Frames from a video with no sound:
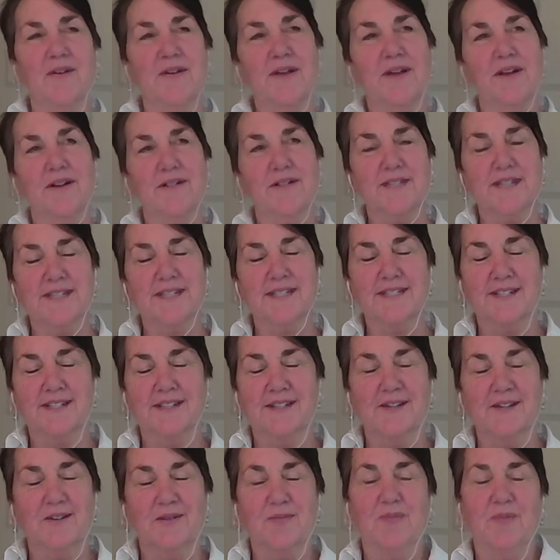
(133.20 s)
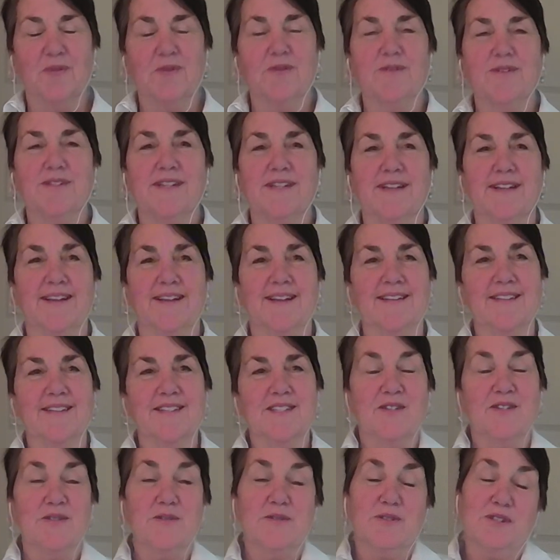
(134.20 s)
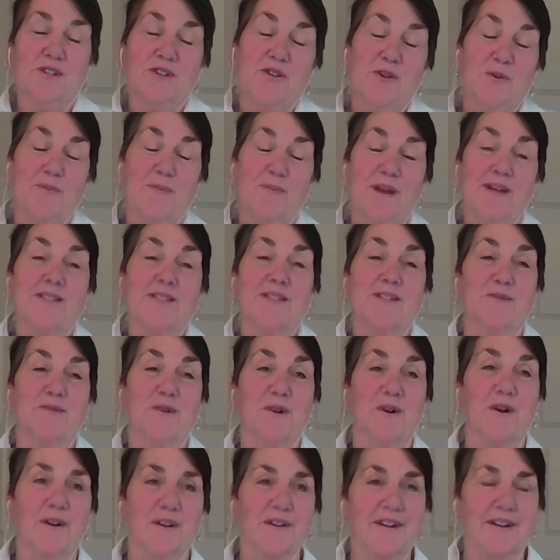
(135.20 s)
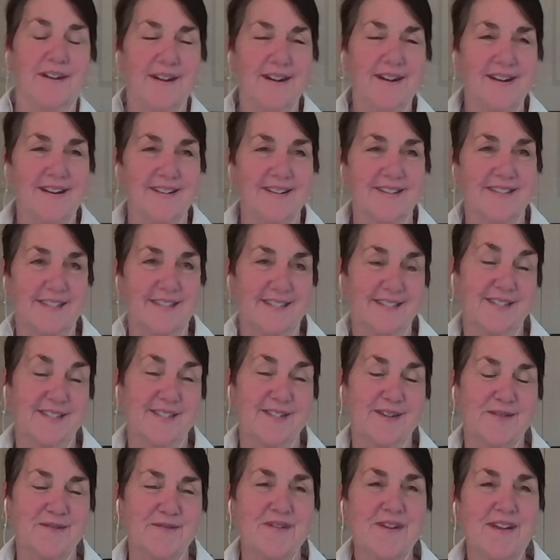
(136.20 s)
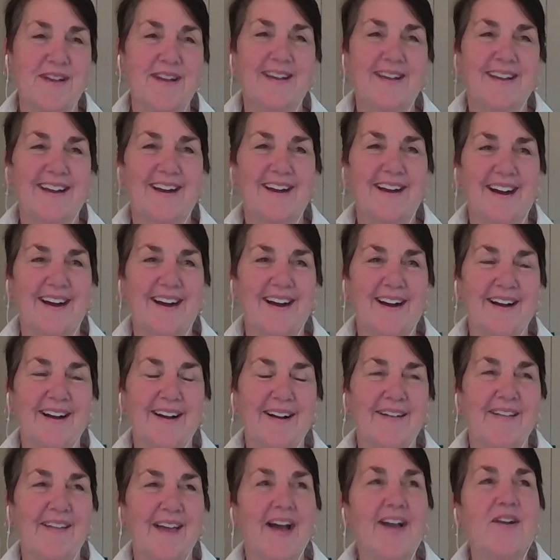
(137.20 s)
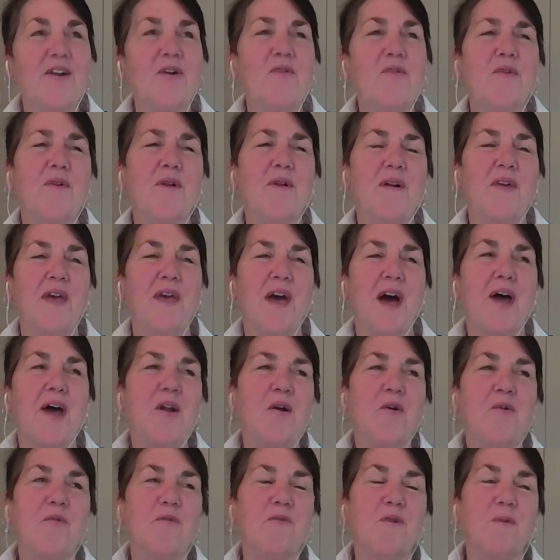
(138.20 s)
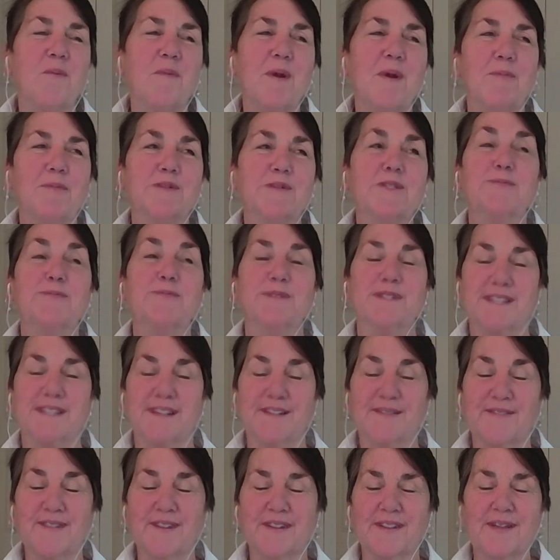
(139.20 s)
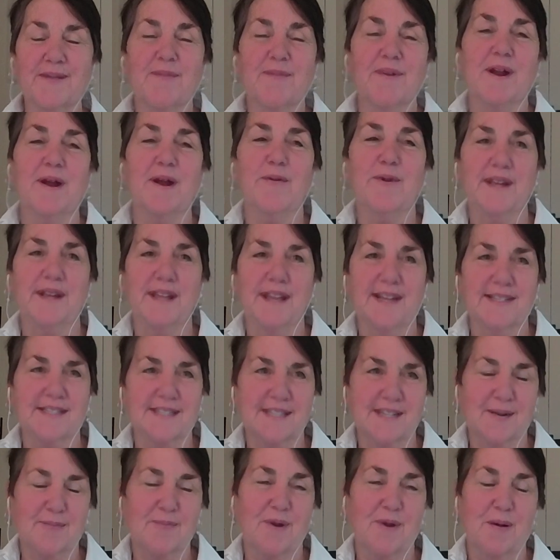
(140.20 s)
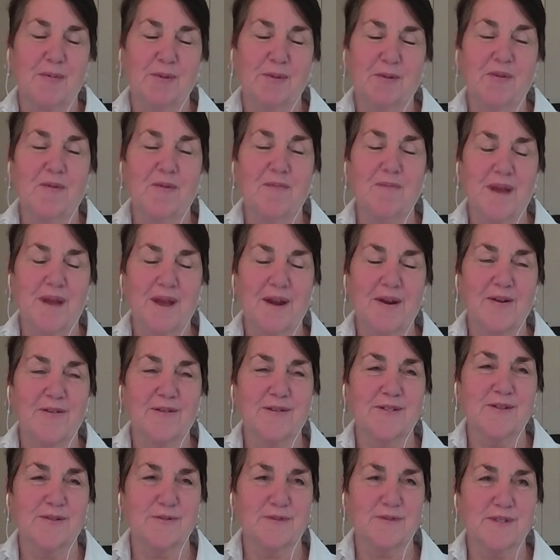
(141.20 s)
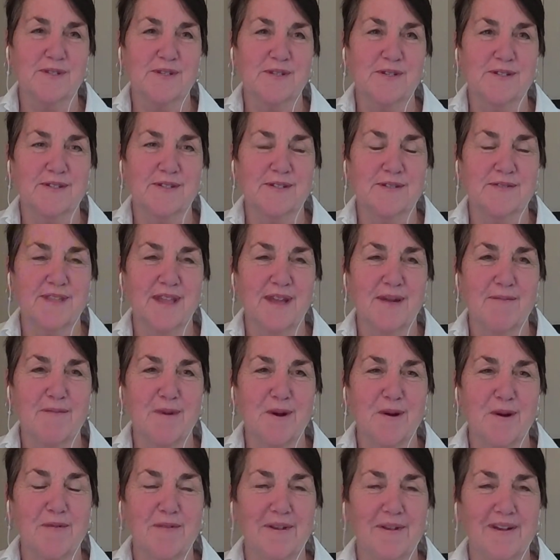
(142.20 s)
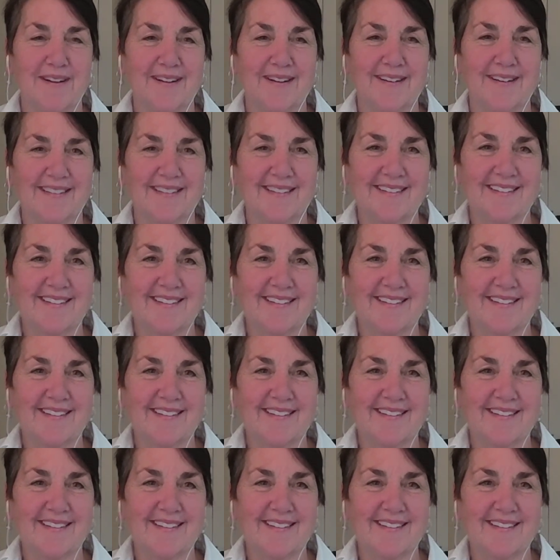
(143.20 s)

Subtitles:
ego takes a little bruising, it's usually your best work, honestly. So I don't remember specifically, but I would guess that it probably went better as a result of that moment.